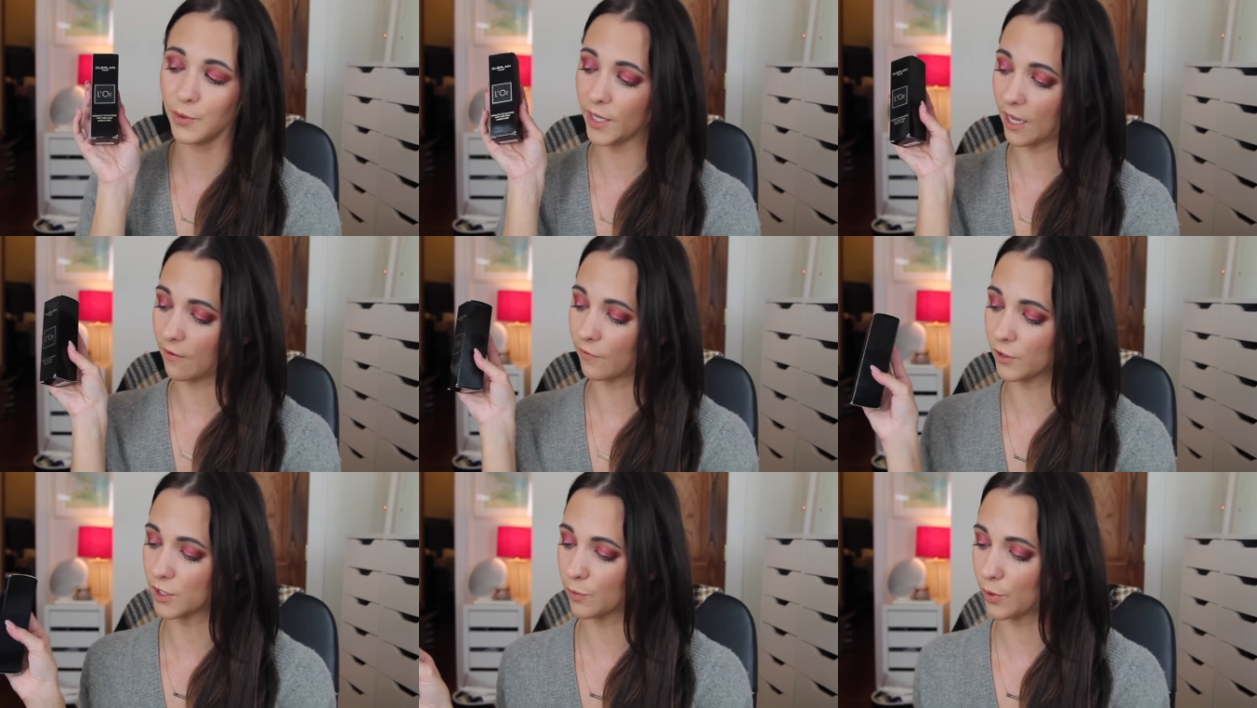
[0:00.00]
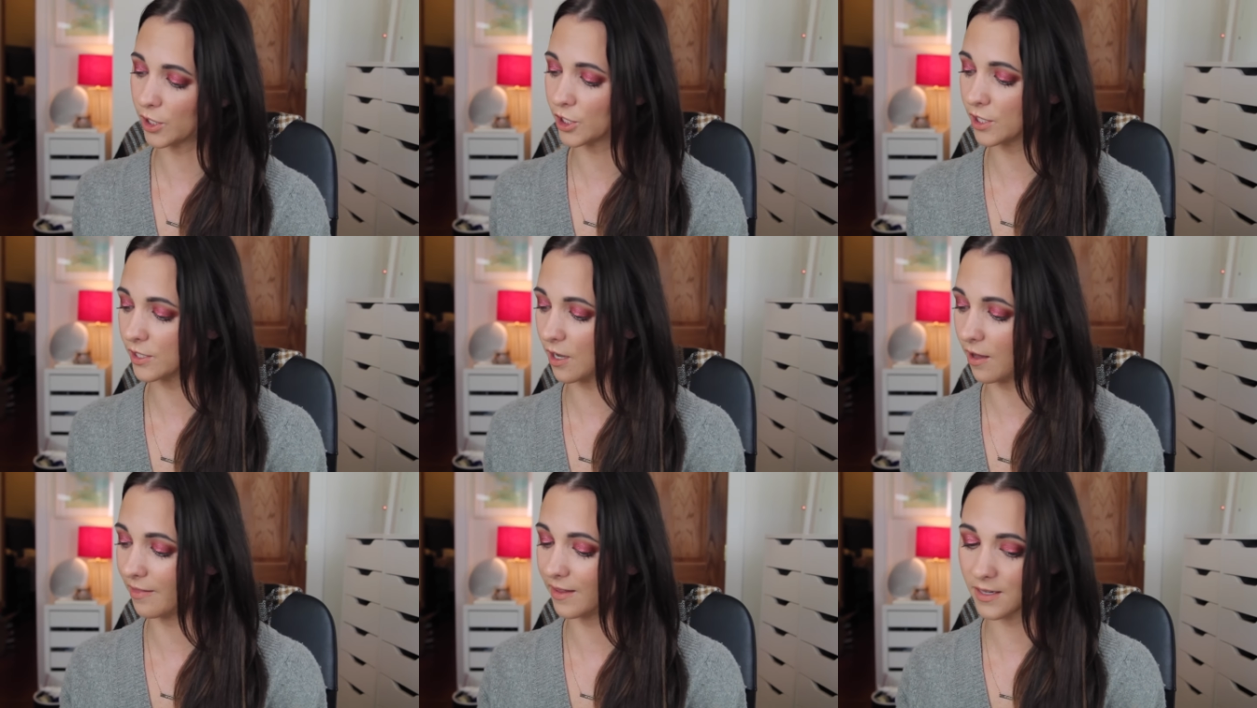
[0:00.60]
doing a first
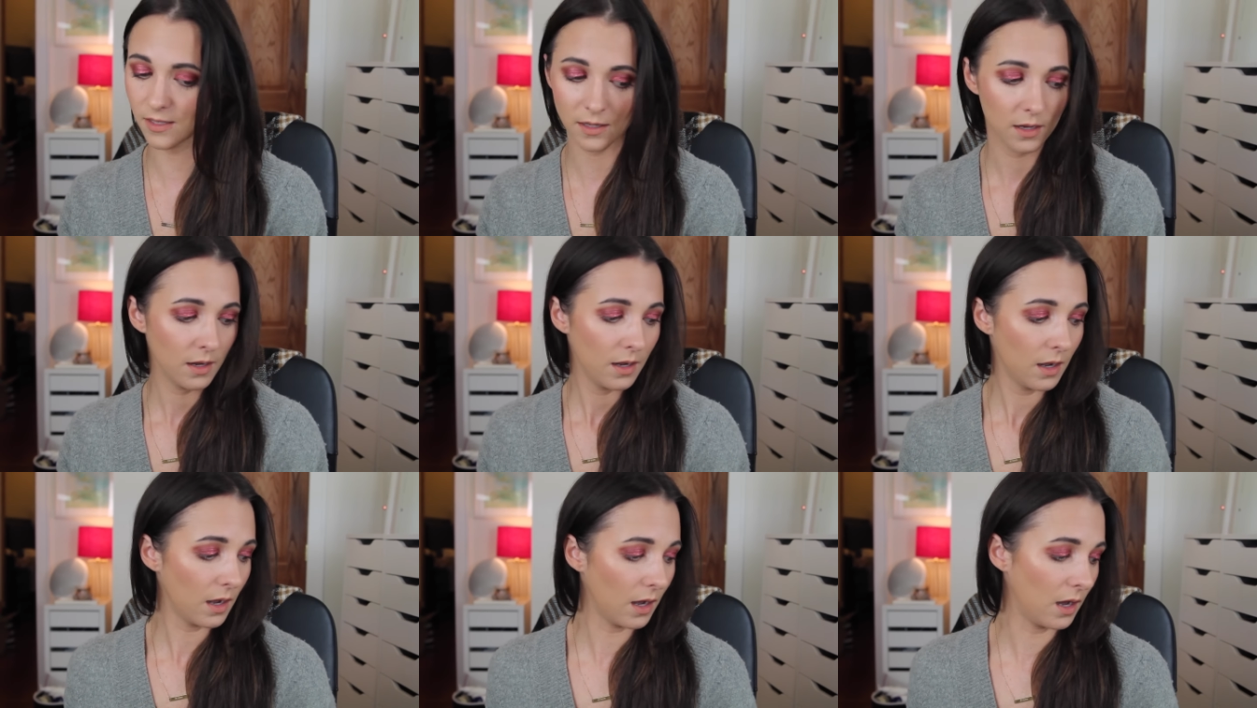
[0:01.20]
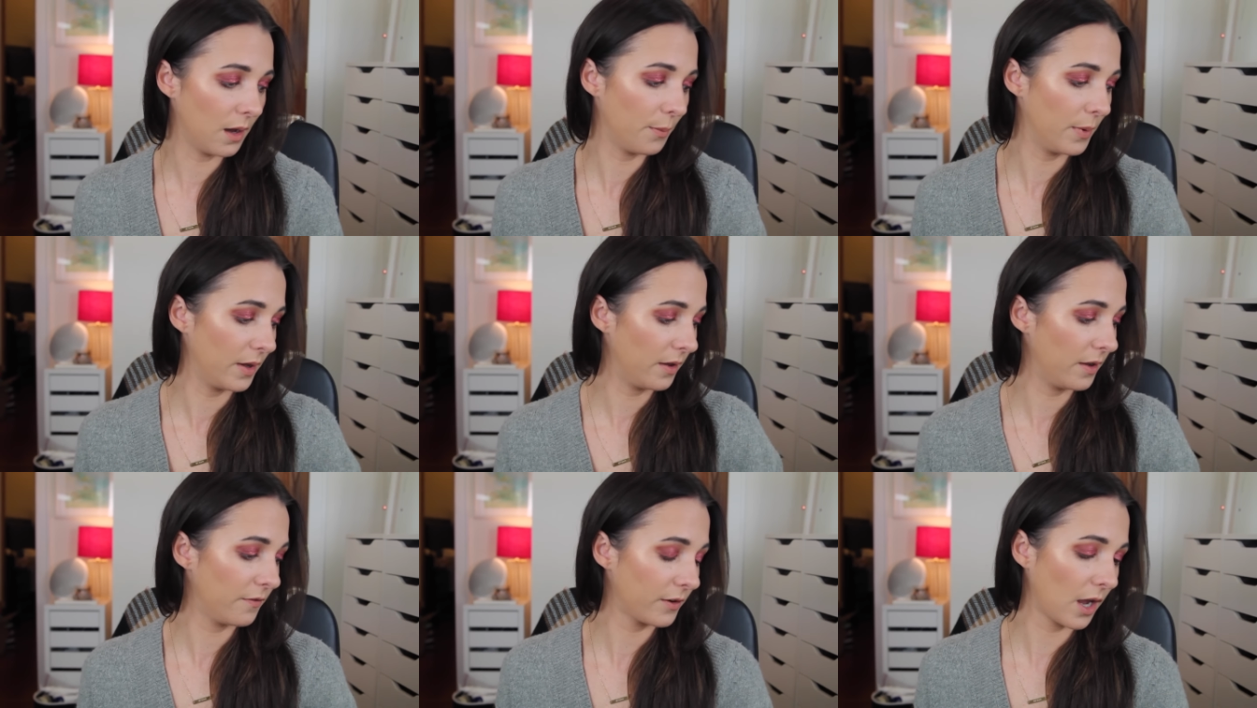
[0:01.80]
impressions on this
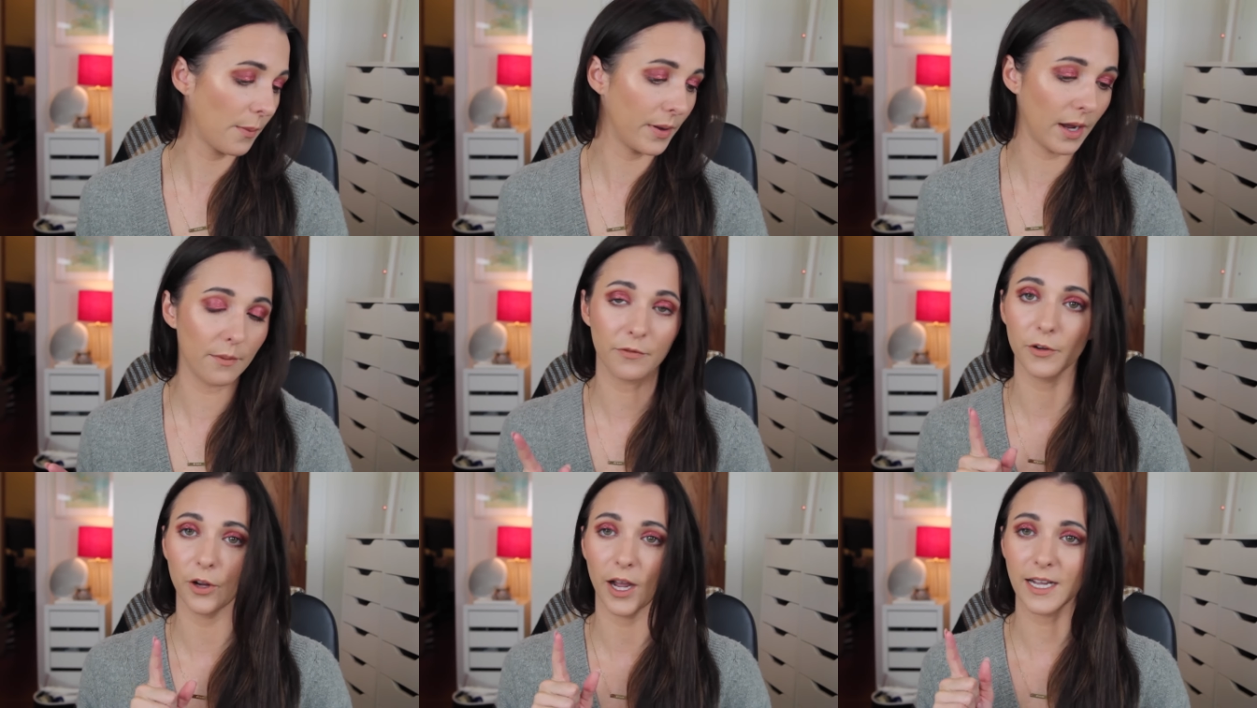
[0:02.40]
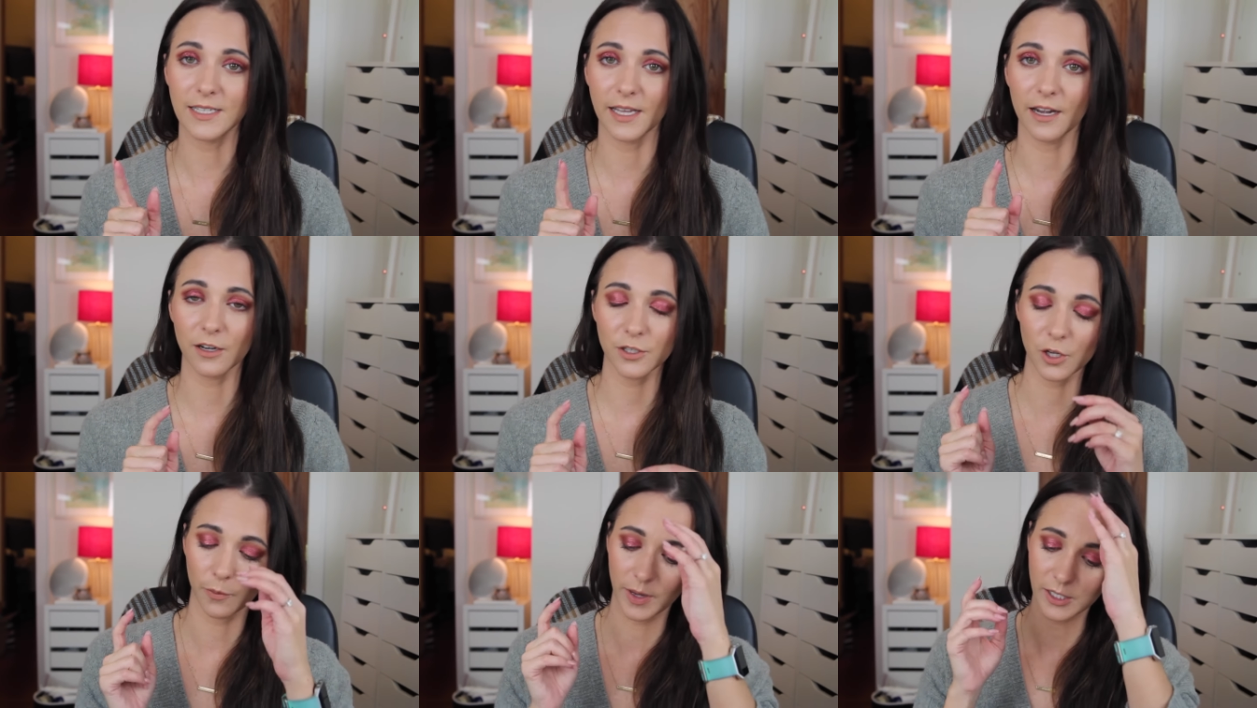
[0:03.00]
coming up for you guys
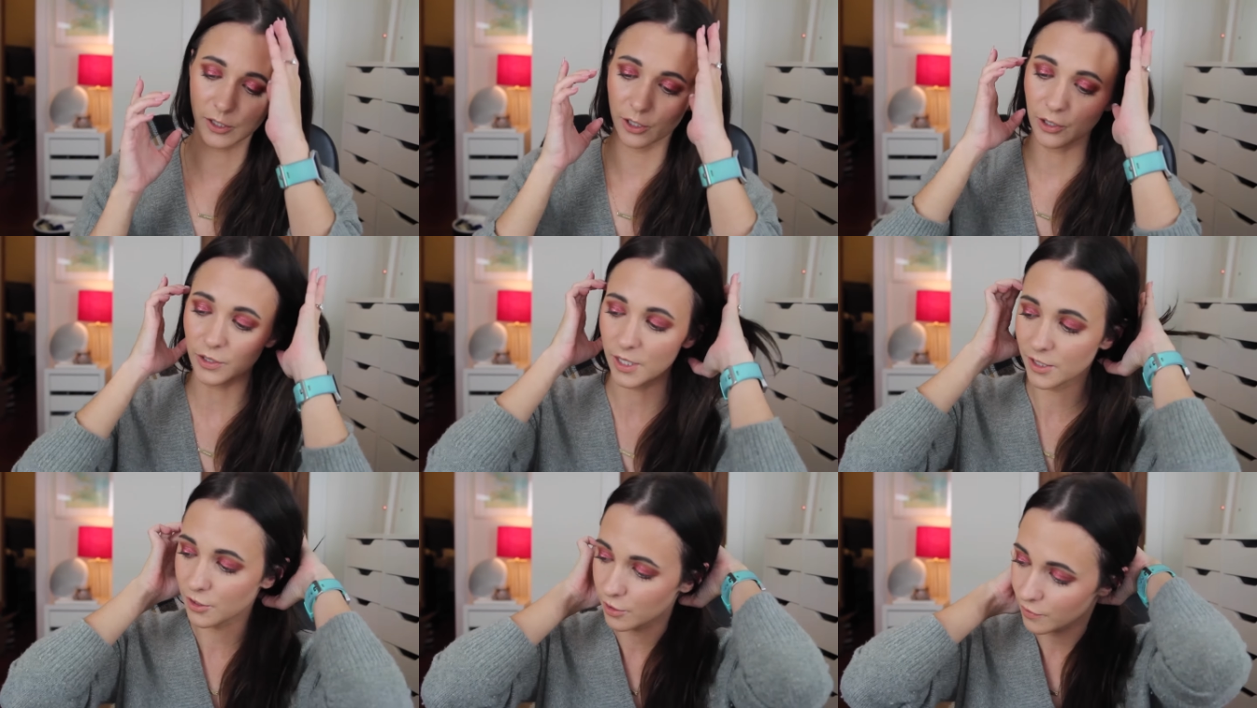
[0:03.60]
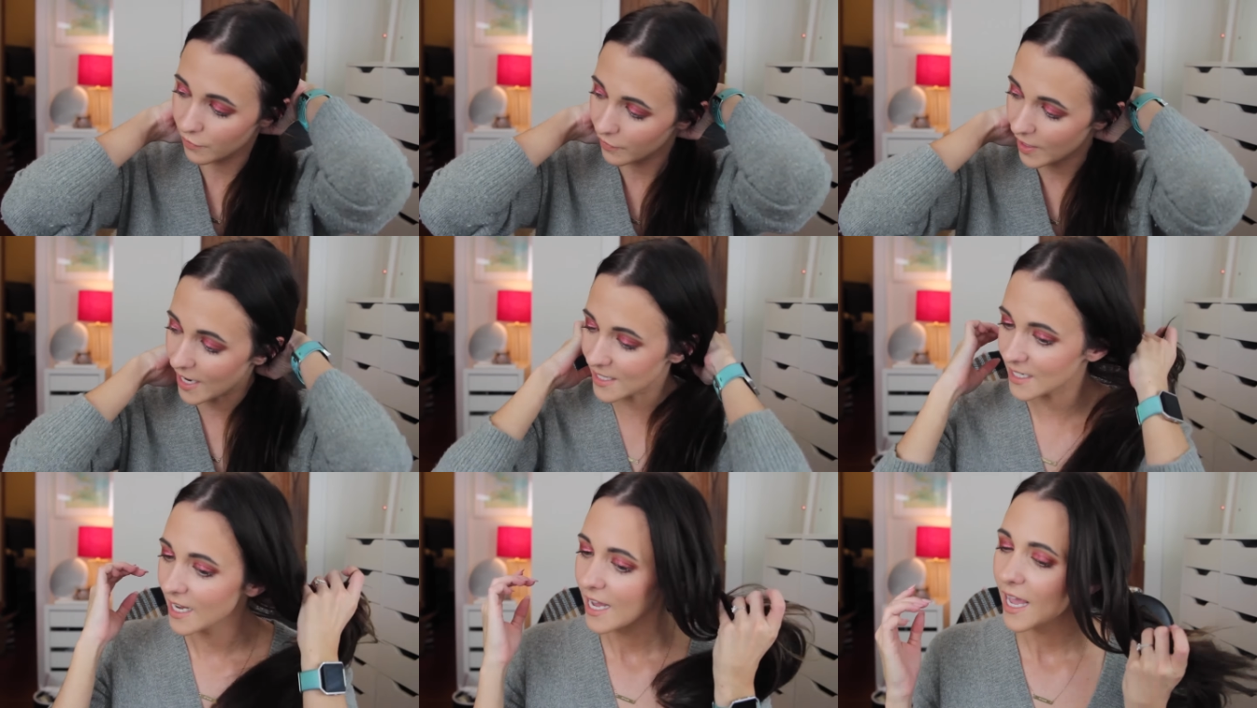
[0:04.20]
later, so make sure you stay tuned for
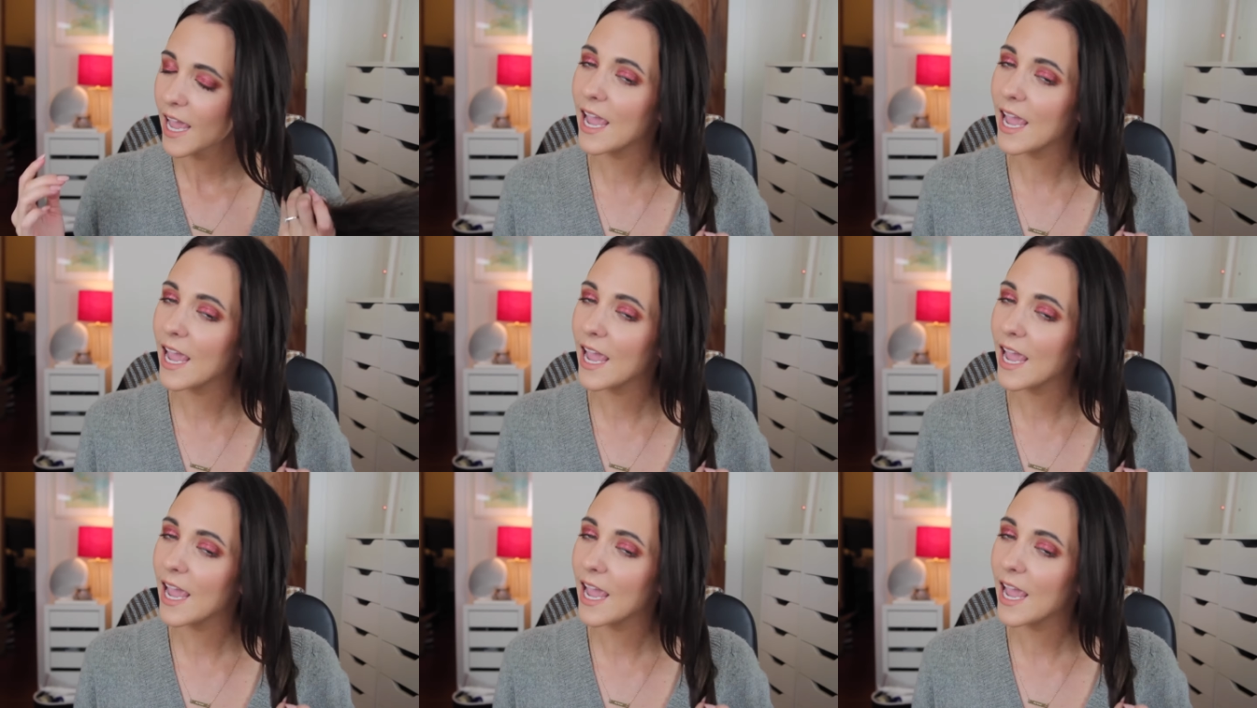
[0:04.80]
that.